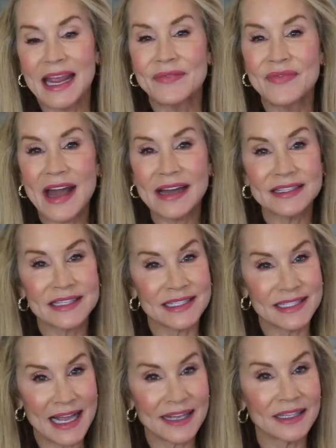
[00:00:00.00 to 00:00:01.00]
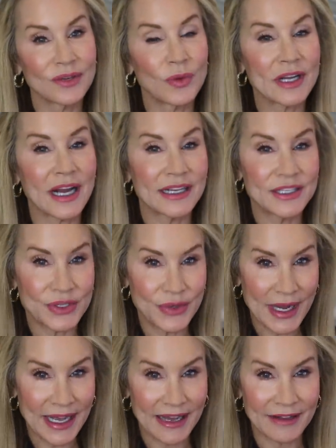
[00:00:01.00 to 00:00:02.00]
And that is exactly what I
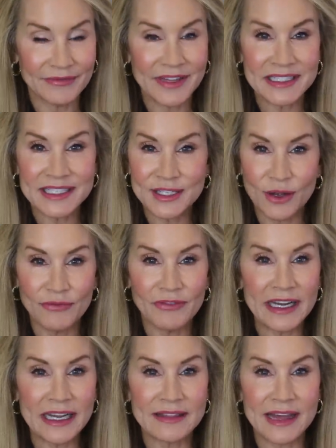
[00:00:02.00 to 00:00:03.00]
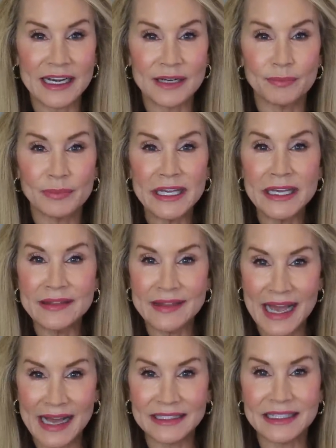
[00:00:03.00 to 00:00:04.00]
do have. That's so funny that it
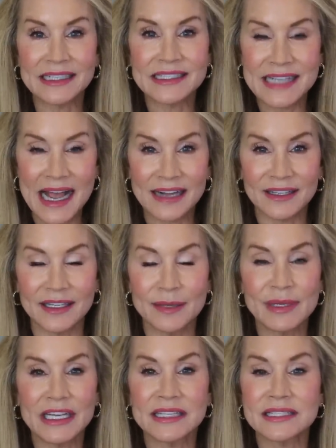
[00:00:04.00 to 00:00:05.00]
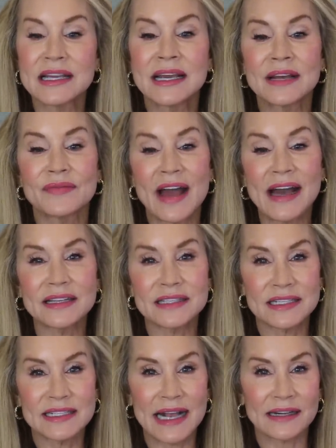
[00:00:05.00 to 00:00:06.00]
pinned that exactly because that
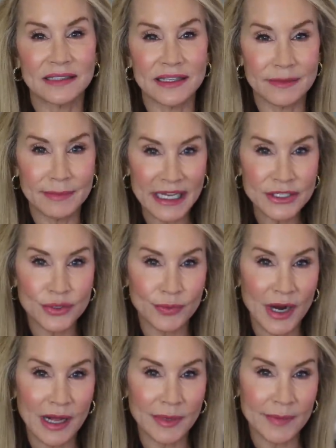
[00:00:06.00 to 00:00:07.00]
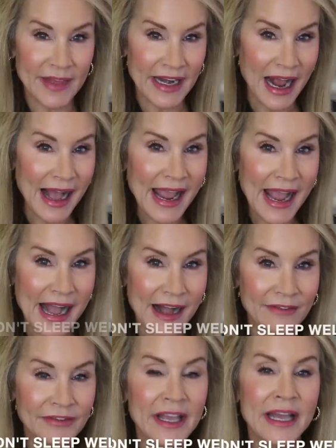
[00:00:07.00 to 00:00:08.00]
is exactly the major problem that I
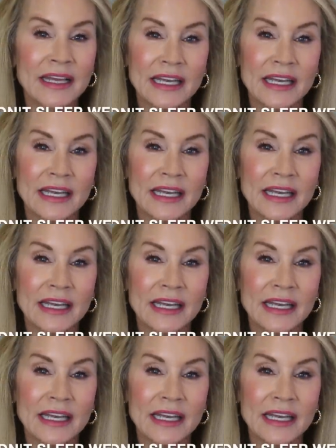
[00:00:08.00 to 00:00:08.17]
have.